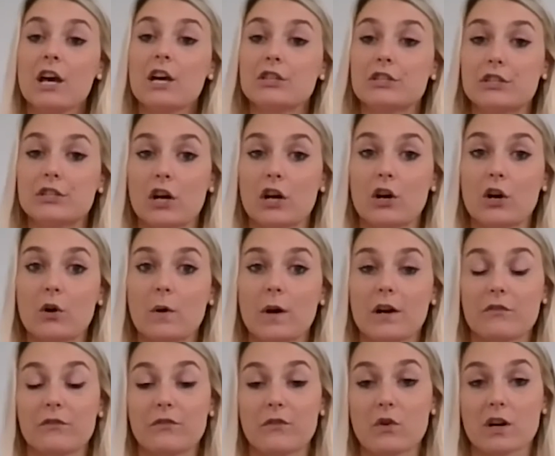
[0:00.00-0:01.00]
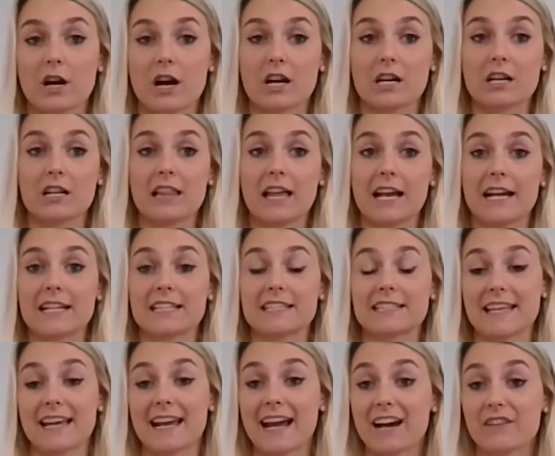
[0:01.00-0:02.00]
So for our clients
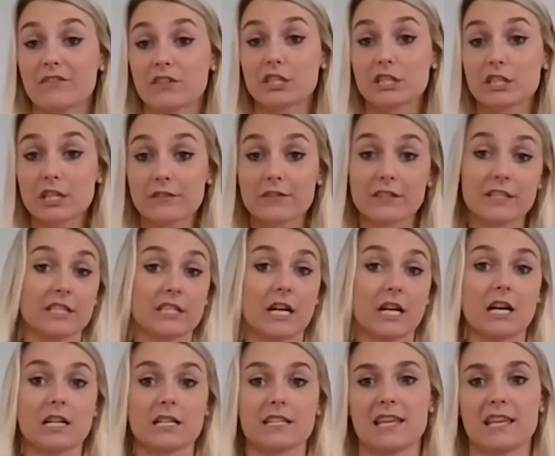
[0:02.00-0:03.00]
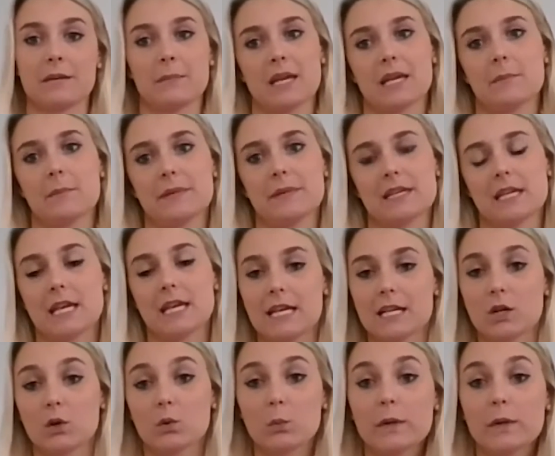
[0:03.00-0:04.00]
that have a service dog, they may be in
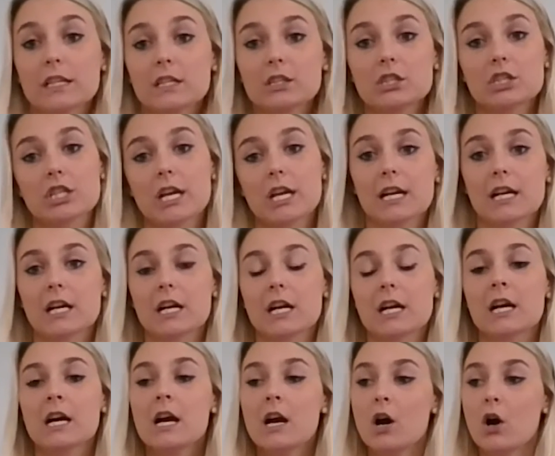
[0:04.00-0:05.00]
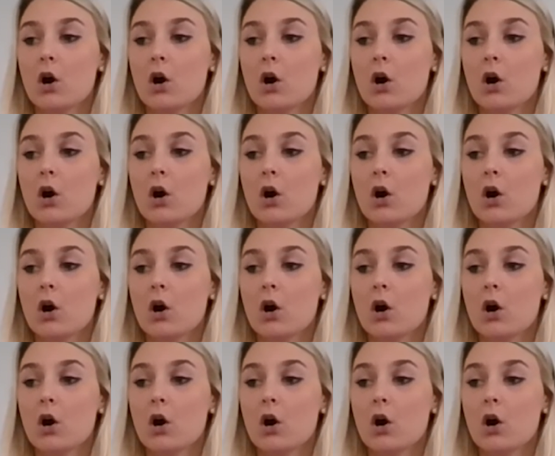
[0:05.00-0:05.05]
a wheelchair